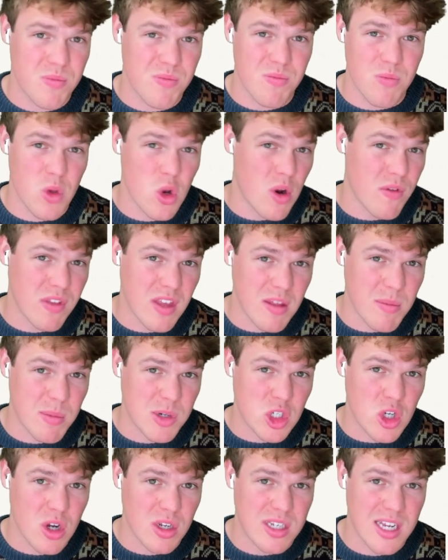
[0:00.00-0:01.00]
You don't have to get much
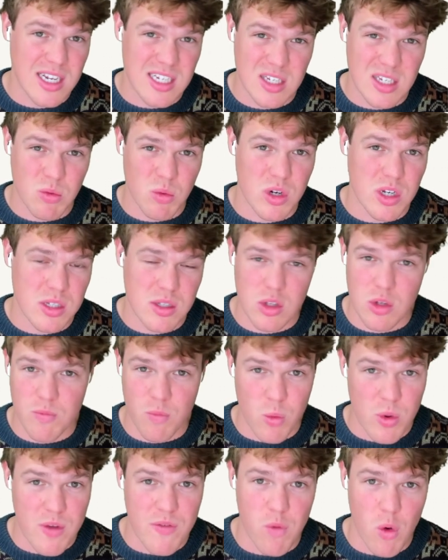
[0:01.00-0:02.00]
context. We're just
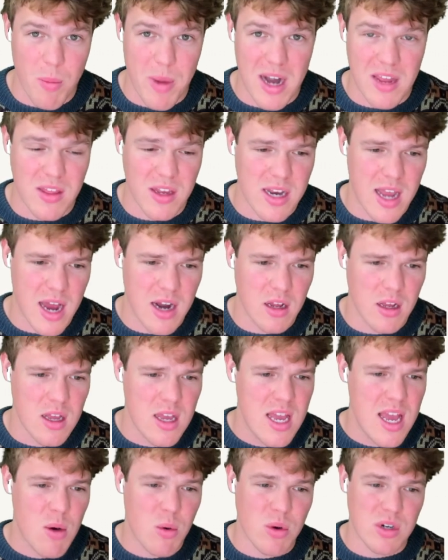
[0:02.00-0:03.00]
reformatting the data.
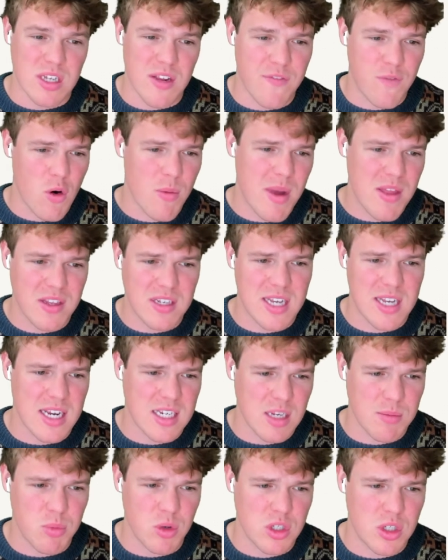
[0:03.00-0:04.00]
We're say format the text
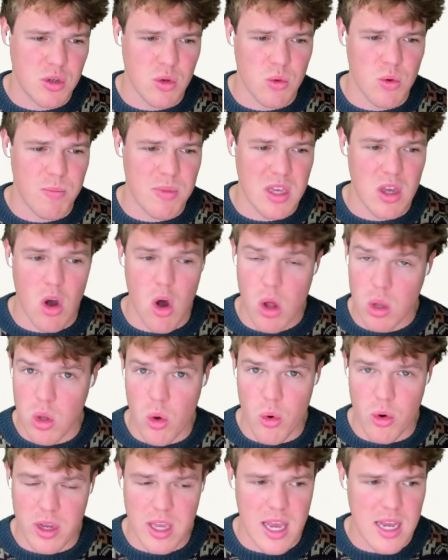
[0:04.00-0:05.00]
input to be all
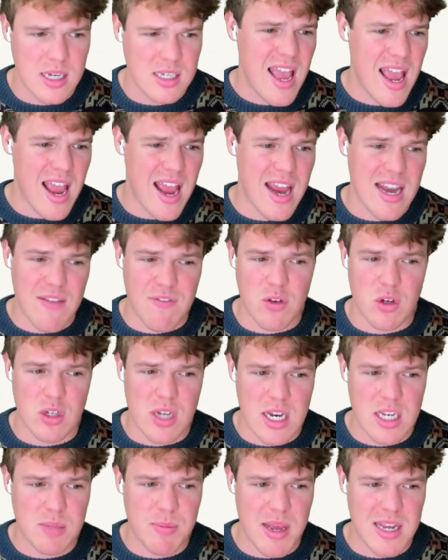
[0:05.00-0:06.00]
lowercase. And if there's
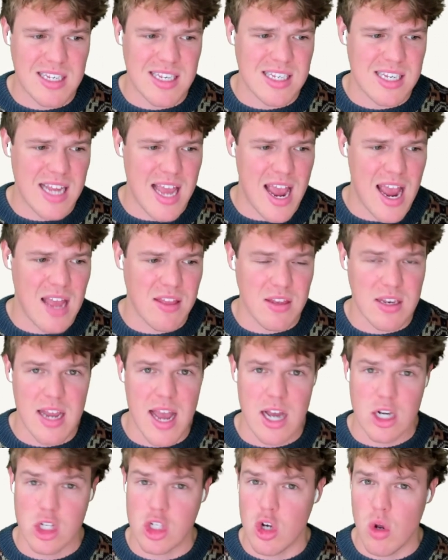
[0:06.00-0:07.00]
any spaces, add the
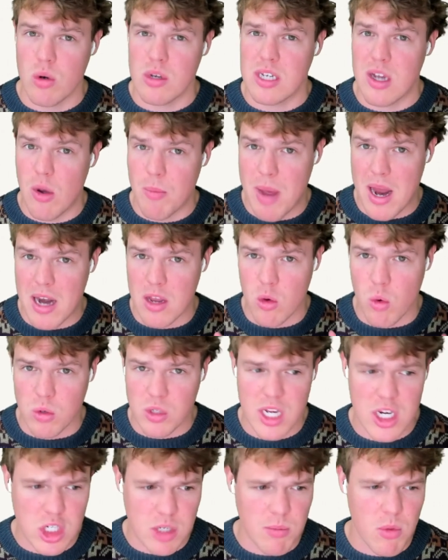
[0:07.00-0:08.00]
dash. Notice how I'm adding
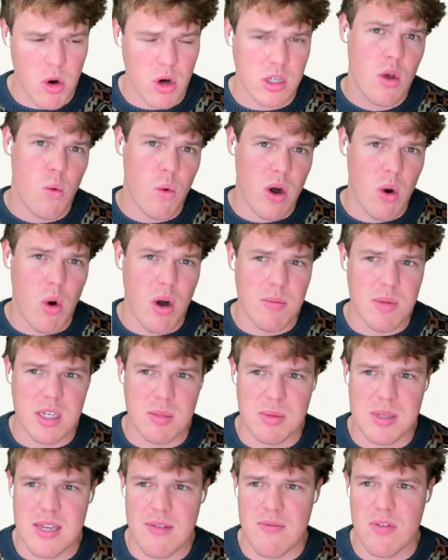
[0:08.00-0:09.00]
quotation marks when I want to be
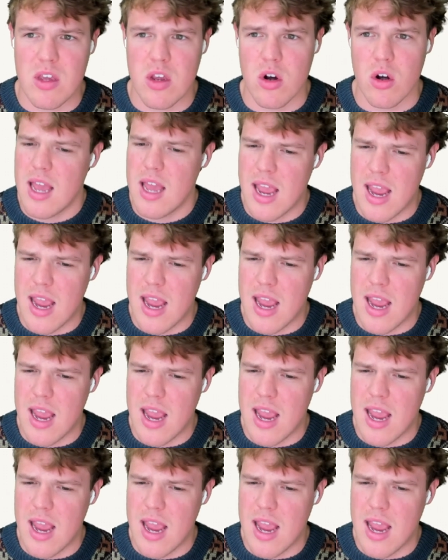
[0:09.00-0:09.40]
specific here.